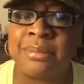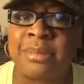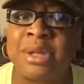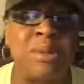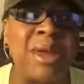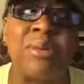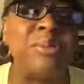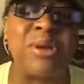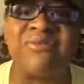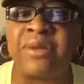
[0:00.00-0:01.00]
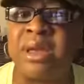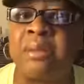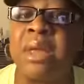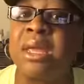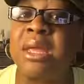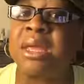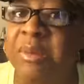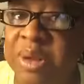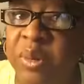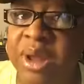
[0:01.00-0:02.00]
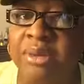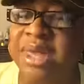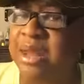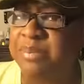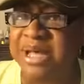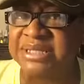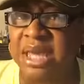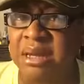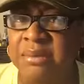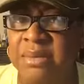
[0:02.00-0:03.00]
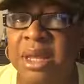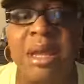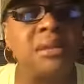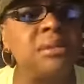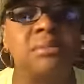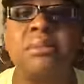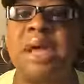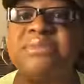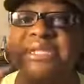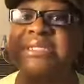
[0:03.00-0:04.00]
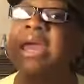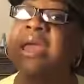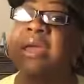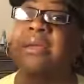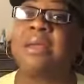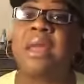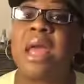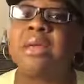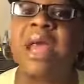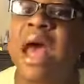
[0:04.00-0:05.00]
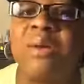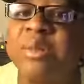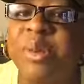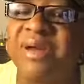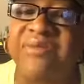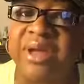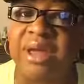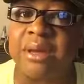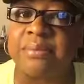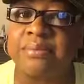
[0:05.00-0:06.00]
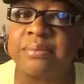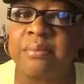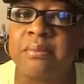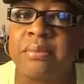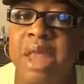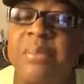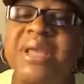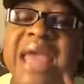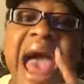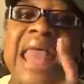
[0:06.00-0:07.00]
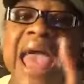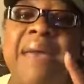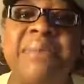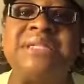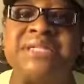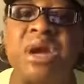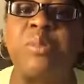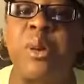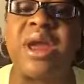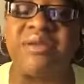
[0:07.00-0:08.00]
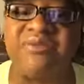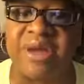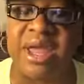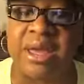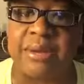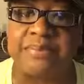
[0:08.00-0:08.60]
Don't I want to pray for him? Can I be real? Can a bus hit him? I'm just saying. I don't want to pray for him. But God had me still praying for him.